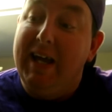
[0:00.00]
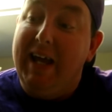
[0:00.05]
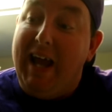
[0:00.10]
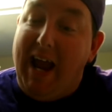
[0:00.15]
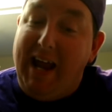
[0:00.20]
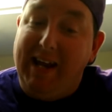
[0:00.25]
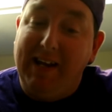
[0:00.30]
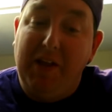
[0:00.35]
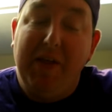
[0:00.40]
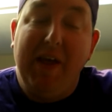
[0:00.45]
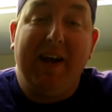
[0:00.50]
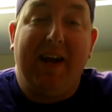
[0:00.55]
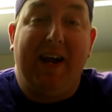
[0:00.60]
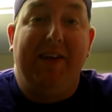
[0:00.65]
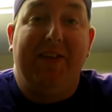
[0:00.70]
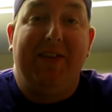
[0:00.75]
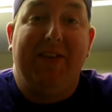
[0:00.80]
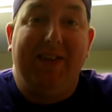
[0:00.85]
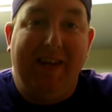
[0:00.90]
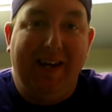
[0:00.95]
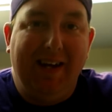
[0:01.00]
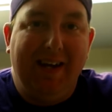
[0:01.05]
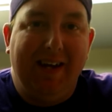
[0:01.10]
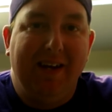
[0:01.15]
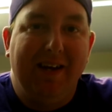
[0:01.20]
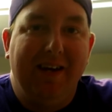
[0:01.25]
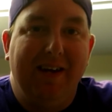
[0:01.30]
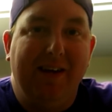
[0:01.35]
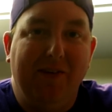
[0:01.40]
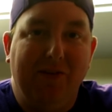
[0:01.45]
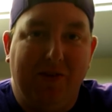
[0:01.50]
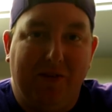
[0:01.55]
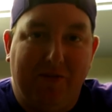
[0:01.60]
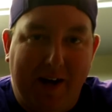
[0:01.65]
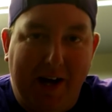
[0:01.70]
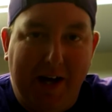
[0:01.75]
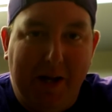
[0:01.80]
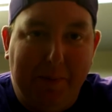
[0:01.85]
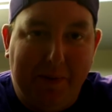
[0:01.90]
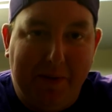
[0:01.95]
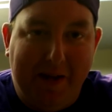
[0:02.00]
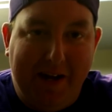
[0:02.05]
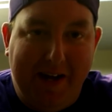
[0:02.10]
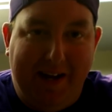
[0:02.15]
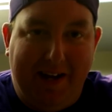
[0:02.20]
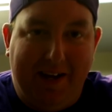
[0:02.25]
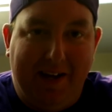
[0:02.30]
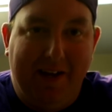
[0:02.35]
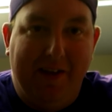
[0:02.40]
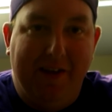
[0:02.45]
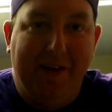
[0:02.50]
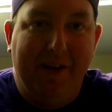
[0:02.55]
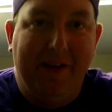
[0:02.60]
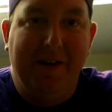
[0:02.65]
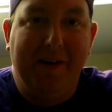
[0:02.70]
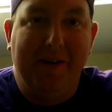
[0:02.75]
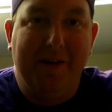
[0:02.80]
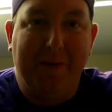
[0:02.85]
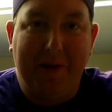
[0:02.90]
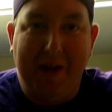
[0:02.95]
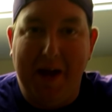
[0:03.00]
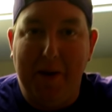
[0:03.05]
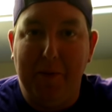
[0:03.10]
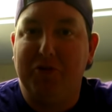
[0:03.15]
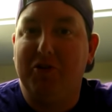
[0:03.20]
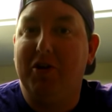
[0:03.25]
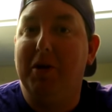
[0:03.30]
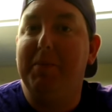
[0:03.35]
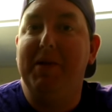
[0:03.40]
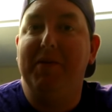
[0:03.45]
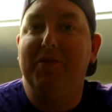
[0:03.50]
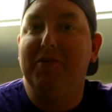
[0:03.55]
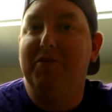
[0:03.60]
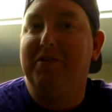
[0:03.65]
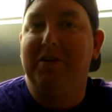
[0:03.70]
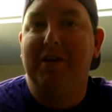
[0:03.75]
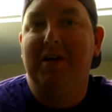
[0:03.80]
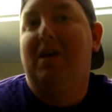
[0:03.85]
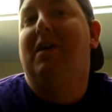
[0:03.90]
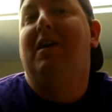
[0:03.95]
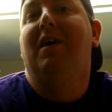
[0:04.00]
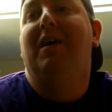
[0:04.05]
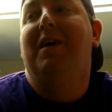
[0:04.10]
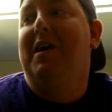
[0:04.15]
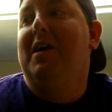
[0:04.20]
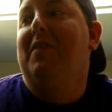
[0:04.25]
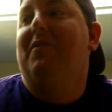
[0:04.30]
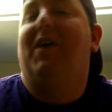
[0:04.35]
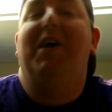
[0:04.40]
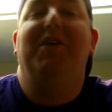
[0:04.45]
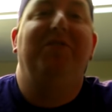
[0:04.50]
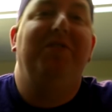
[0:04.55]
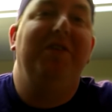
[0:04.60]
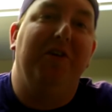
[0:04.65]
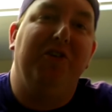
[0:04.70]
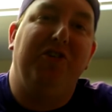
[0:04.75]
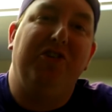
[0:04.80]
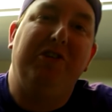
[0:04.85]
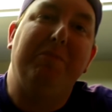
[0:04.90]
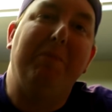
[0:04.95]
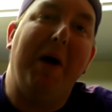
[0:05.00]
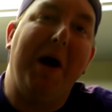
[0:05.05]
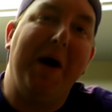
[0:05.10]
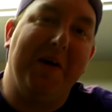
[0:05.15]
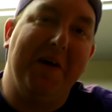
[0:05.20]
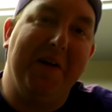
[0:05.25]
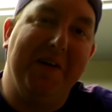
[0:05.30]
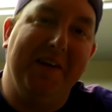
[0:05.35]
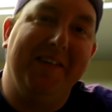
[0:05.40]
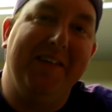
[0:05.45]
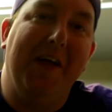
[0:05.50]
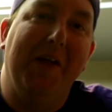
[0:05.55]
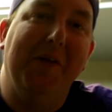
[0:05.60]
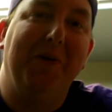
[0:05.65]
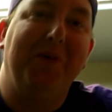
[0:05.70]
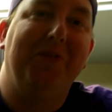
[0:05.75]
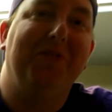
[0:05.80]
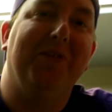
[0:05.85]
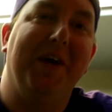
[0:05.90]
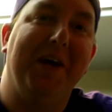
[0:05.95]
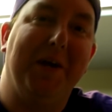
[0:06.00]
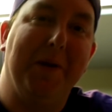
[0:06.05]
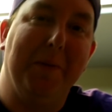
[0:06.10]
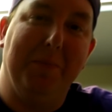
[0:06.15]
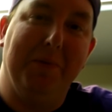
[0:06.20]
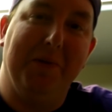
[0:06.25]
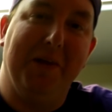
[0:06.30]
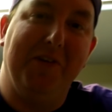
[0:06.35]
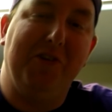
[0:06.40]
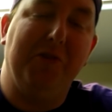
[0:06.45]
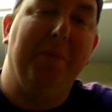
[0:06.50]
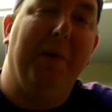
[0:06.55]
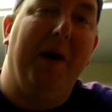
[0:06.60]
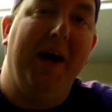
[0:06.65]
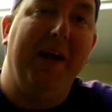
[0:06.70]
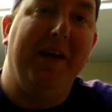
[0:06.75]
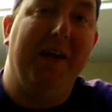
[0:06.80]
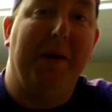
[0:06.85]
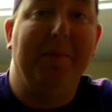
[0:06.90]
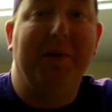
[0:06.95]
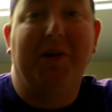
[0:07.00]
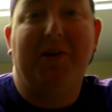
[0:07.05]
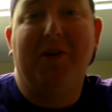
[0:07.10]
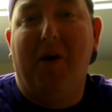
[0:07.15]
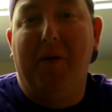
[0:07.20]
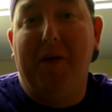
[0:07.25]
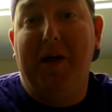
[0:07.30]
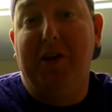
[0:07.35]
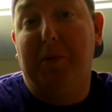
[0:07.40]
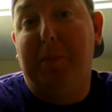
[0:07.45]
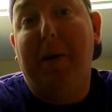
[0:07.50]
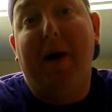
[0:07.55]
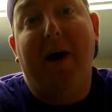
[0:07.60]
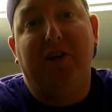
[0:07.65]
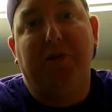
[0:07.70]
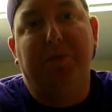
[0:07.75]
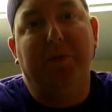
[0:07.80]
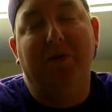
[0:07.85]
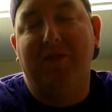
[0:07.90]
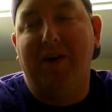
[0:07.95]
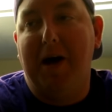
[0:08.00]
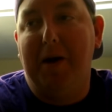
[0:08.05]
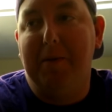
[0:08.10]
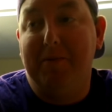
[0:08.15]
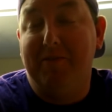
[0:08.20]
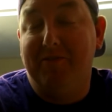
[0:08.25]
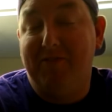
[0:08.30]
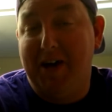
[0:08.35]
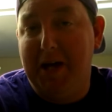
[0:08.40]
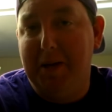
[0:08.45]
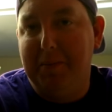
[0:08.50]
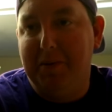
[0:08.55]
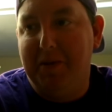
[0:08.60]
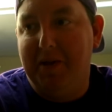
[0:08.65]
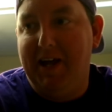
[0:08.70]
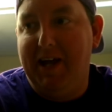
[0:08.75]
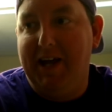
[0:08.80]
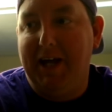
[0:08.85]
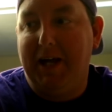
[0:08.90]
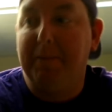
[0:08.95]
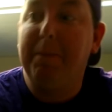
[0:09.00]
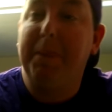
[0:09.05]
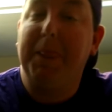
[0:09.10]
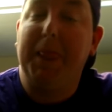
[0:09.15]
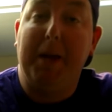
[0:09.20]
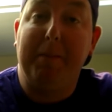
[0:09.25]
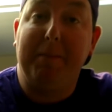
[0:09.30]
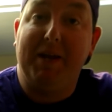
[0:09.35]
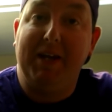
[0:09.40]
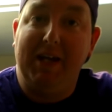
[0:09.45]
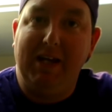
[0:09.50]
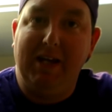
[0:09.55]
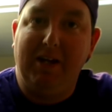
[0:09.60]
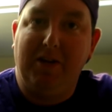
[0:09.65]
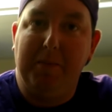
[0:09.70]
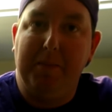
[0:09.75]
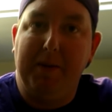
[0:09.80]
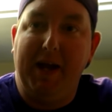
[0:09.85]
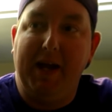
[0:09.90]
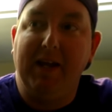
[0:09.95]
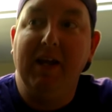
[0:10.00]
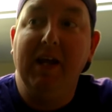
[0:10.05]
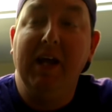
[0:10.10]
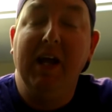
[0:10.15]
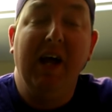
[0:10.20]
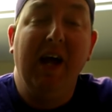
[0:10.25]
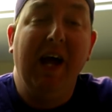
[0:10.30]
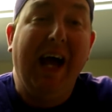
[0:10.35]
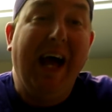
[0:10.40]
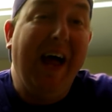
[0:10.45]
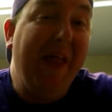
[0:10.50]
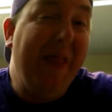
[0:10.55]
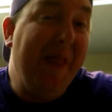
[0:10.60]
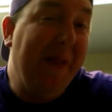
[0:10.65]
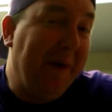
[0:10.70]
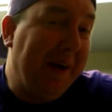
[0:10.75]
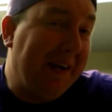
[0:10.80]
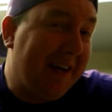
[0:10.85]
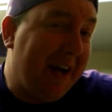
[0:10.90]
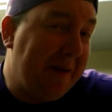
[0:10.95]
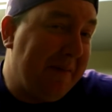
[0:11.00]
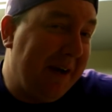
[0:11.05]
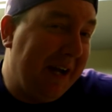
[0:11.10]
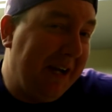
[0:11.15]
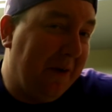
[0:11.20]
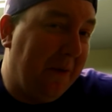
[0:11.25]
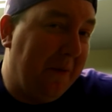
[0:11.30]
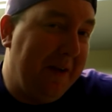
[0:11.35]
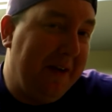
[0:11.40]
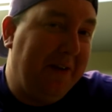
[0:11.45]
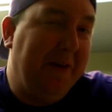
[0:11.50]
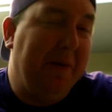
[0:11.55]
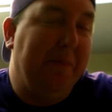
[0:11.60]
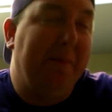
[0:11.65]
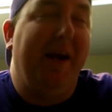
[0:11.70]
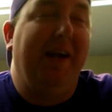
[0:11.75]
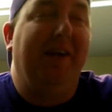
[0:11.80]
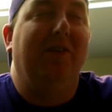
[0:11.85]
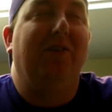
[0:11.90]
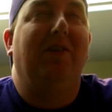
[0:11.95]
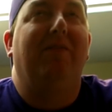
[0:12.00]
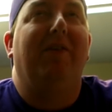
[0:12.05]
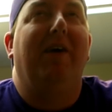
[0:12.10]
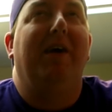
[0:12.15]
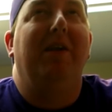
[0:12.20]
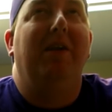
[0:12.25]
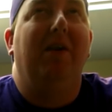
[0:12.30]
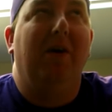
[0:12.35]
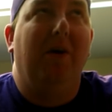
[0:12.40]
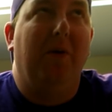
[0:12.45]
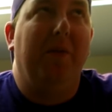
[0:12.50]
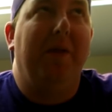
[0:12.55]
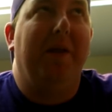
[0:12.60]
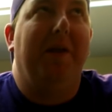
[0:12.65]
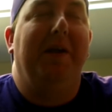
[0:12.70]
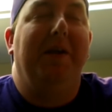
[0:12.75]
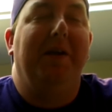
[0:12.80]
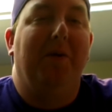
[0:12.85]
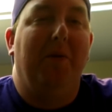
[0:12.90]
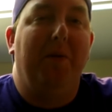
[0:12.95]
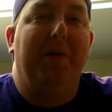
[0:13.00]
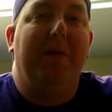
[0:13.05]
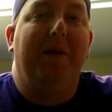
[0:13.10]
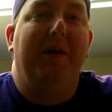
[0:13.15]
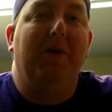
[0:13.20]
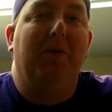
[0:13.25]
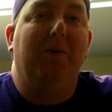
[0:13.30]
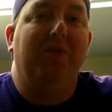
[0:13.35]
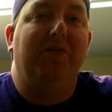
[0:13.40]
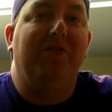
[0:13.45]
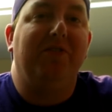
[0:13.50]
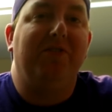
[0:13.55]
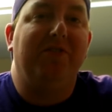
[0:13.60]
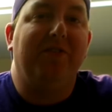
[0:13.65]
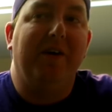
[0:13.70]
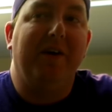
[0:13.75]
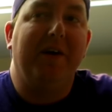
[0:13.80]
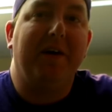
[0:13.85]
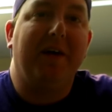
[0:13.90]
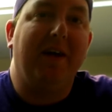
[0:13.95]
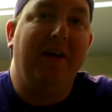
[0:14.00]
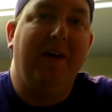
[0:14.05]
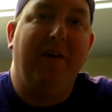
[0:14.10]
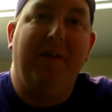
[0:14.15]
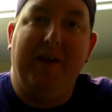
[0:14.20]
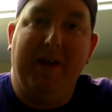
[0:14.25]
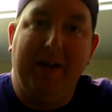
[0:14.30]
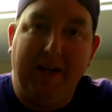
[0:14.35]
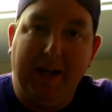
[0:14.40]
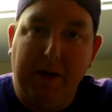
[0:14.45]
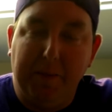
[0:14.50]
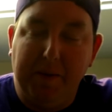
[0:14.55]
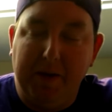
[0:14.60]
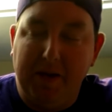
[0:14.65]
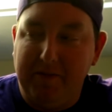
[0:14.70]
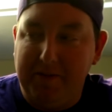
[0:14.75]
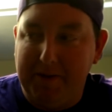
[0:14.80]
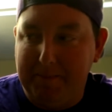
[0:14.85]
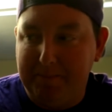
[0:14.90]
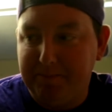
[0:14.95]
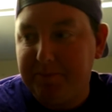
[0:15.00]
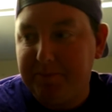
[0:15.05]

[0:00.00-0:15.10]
Anything I think is a viable egg, okay, which could be just, if I see a spot on it that looks like a blood spot, I'm going to call that a possible viable egg. I'm going to incubate. The only time I don't incubate is if I know that I know it's a slug, and I get rid of it,